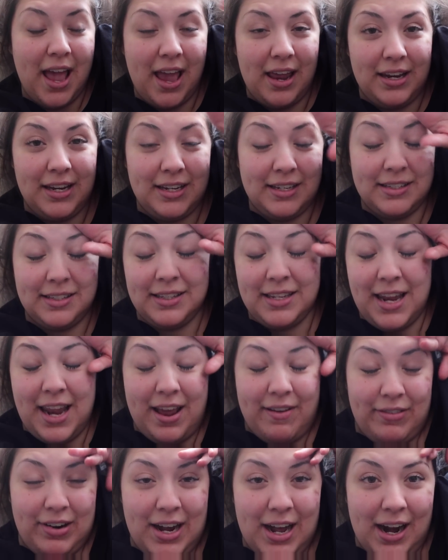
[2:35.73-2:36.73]
And he's
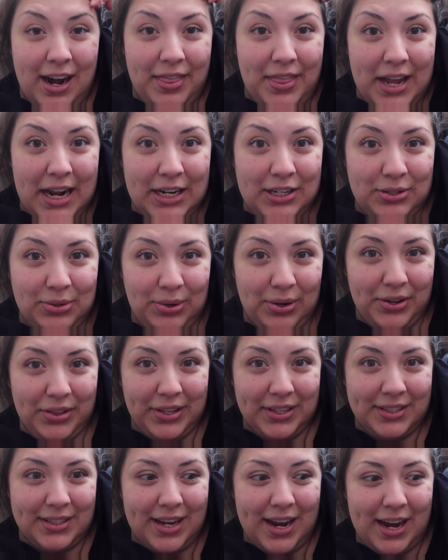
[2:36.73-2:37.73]
never had it that short
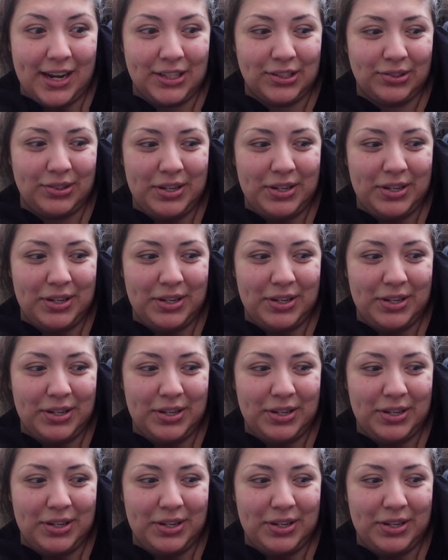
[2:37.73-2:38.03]
on the side.